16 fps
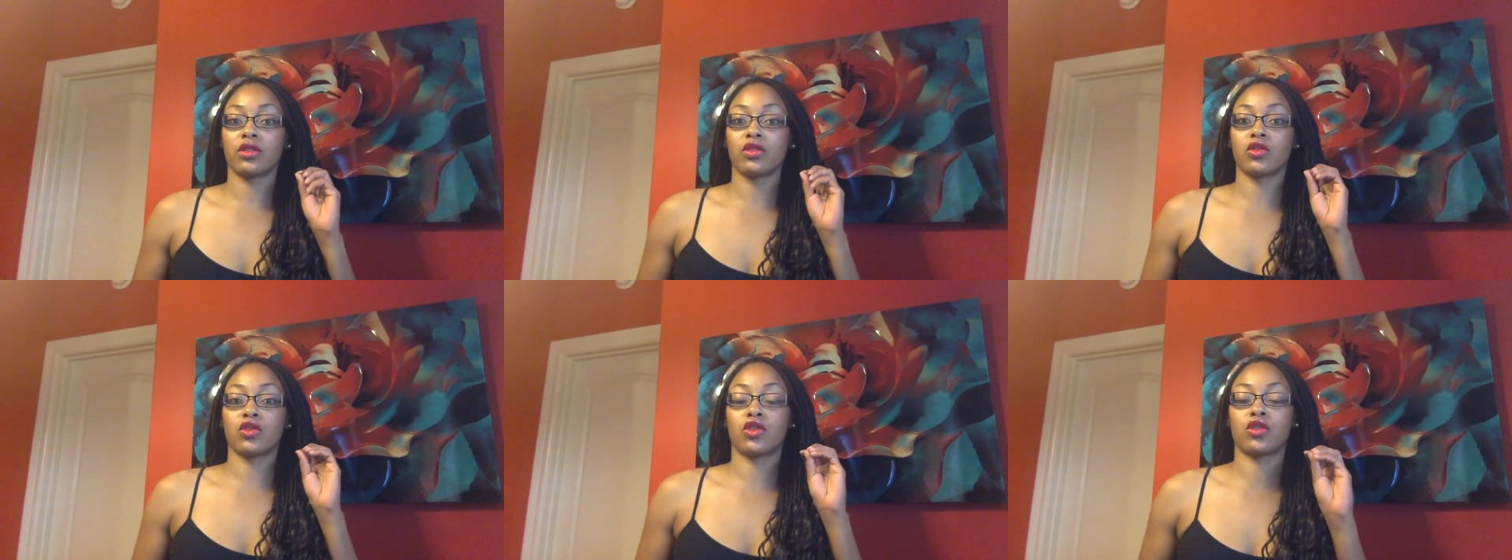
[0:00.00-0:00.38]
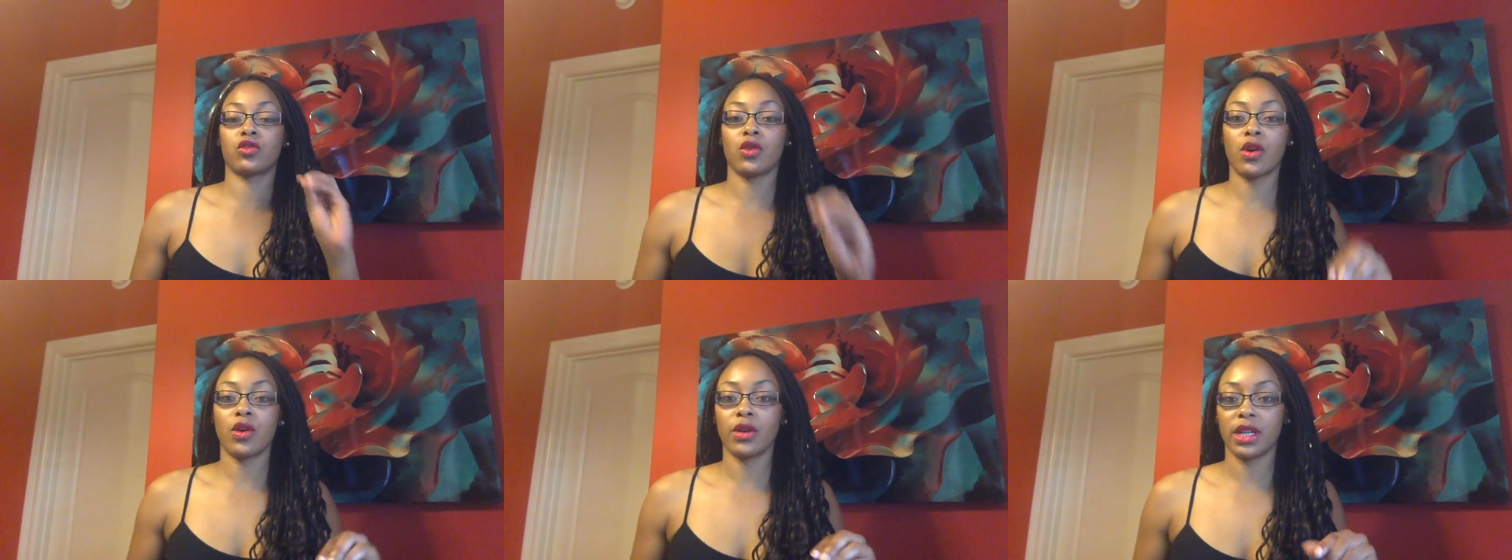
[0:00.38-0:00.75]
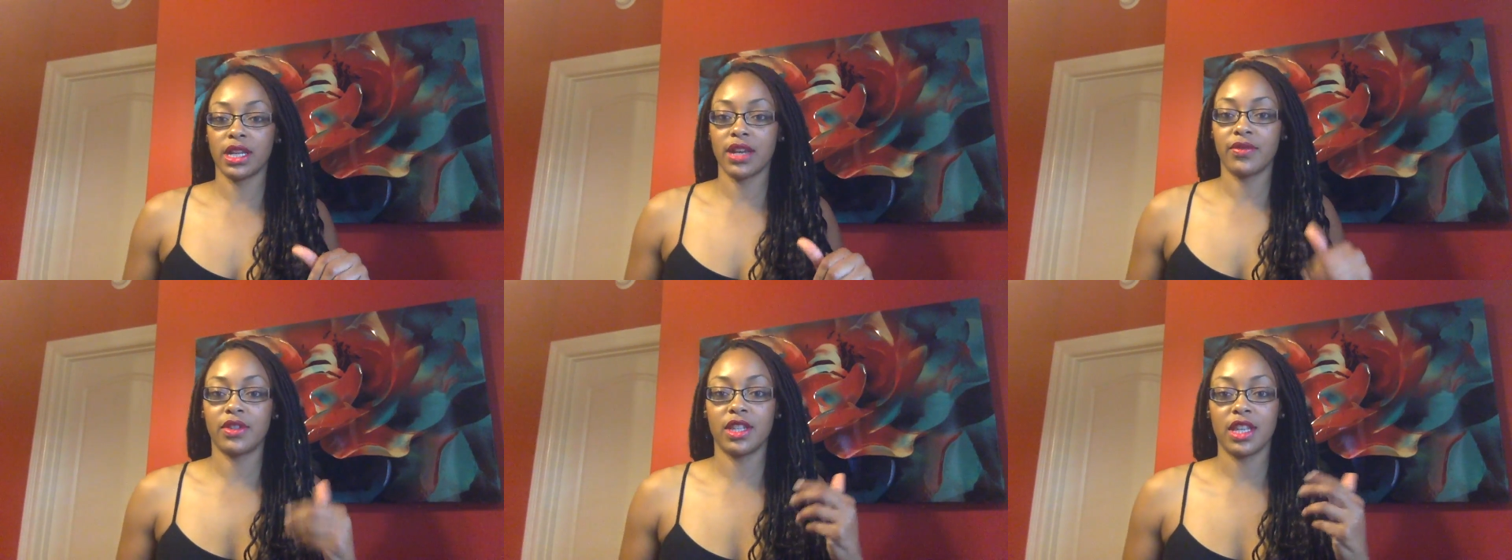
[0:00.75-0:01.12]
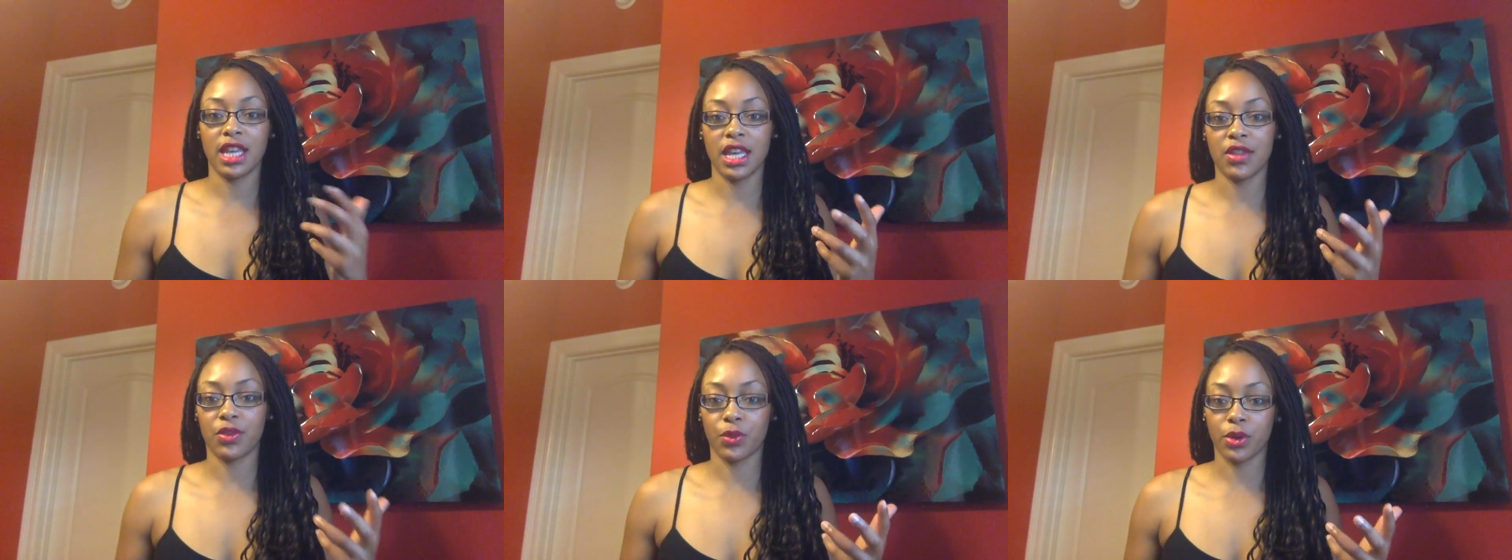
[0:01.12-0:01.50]
strong enough to
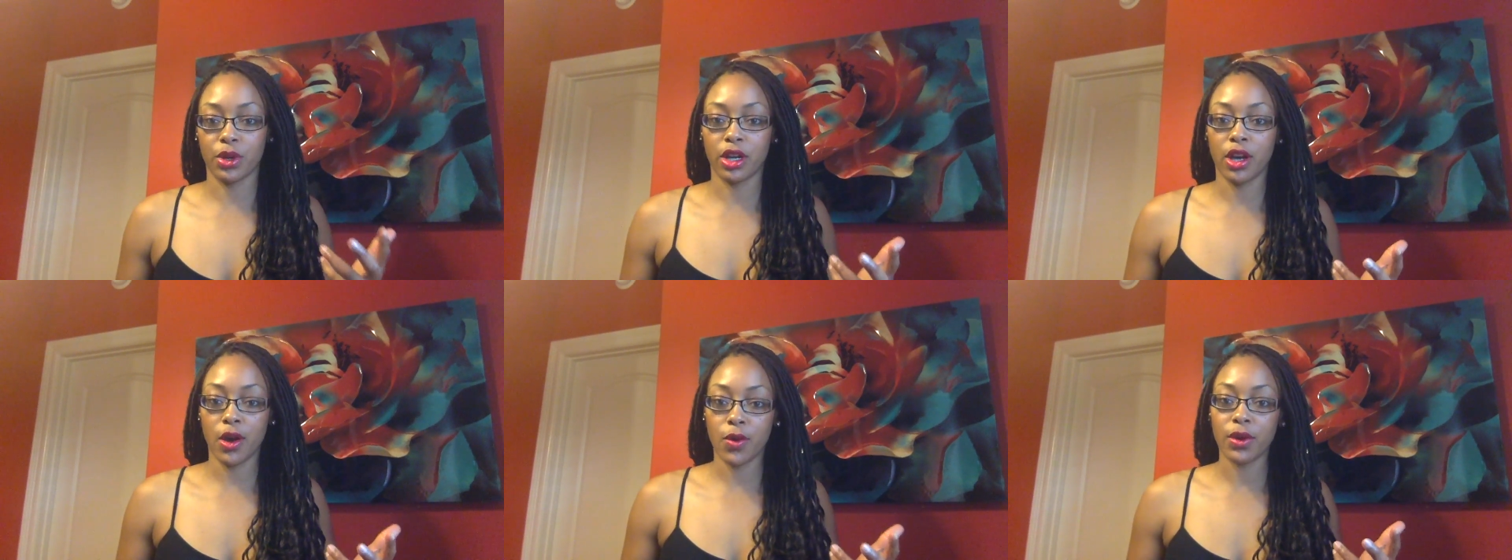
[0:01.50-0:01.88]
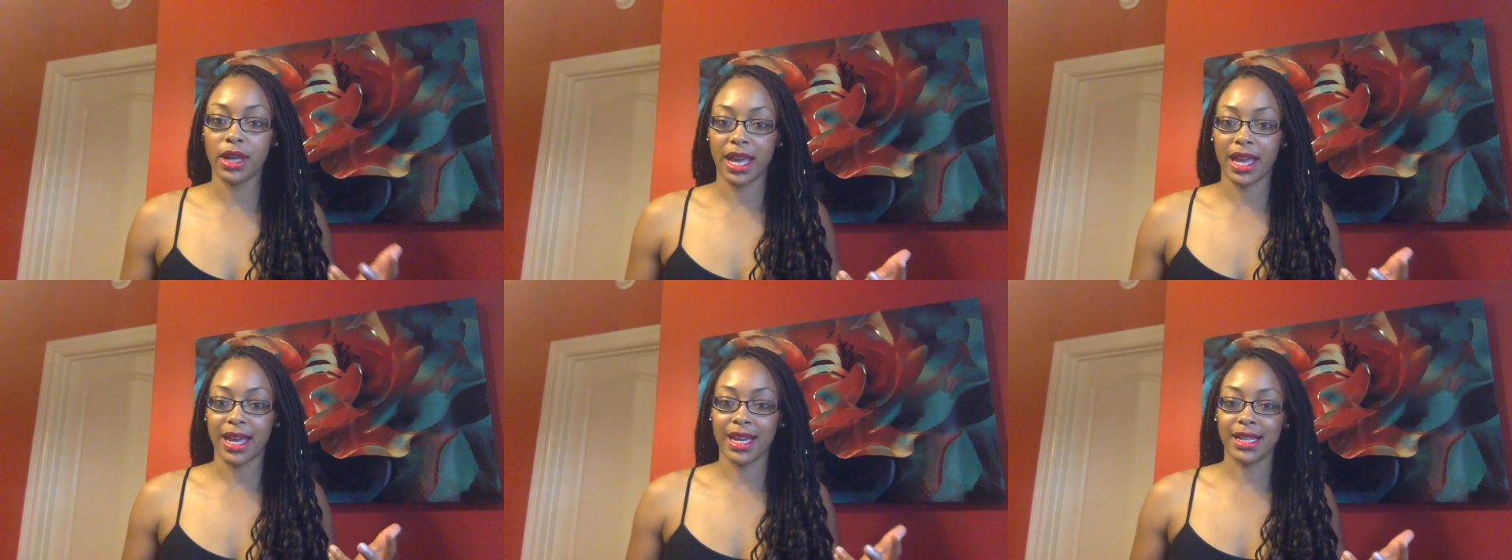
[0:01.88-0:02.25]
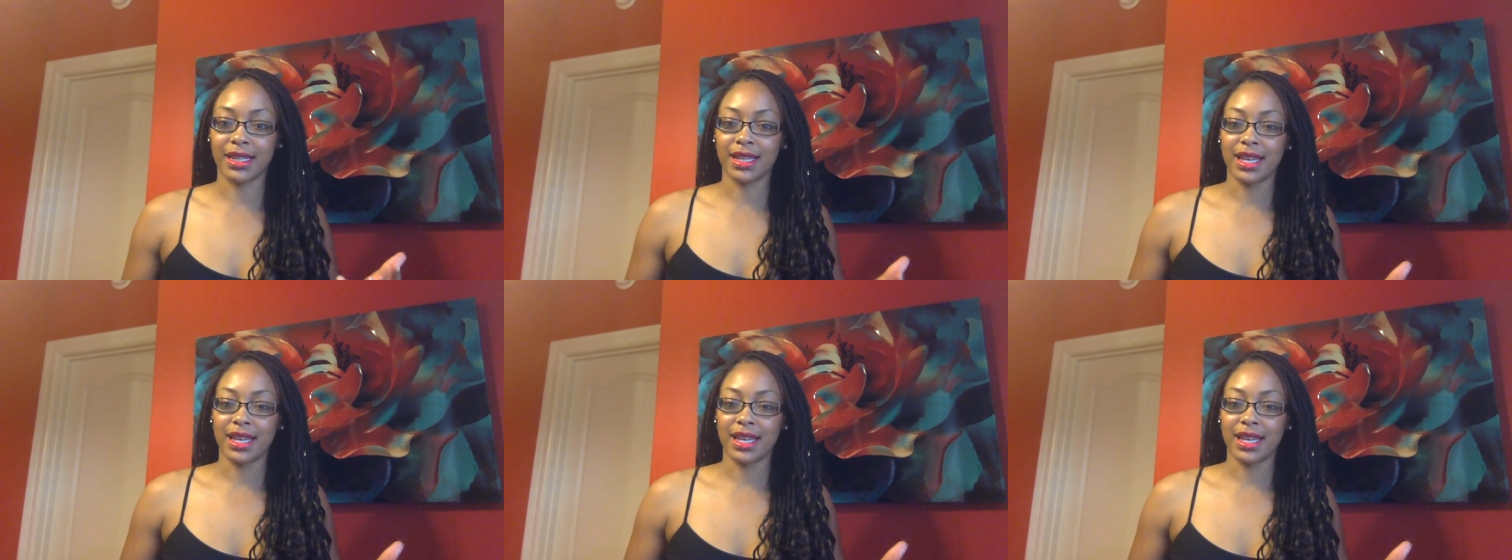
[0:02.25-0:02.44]
eat through a Coke can.